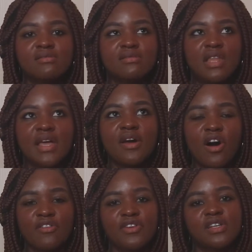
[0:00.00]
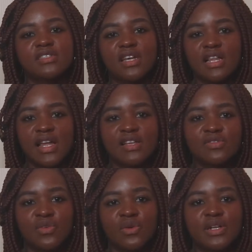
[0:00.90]
they offered us a class
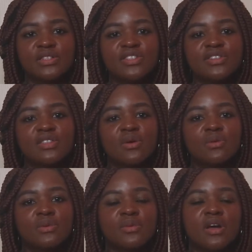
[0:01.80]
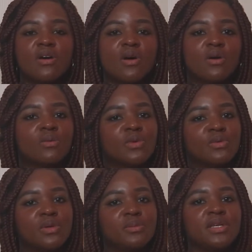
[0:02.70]
for it, just so when we go home, we
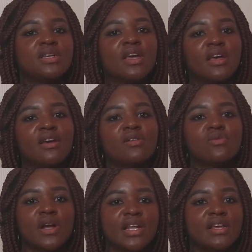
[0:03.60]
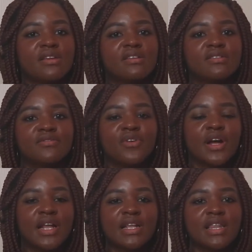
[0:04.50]
would be ready for
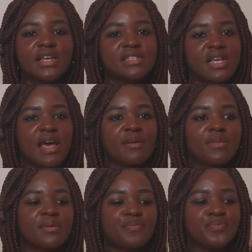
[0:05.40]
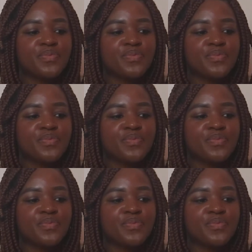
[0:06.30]
anything to happen.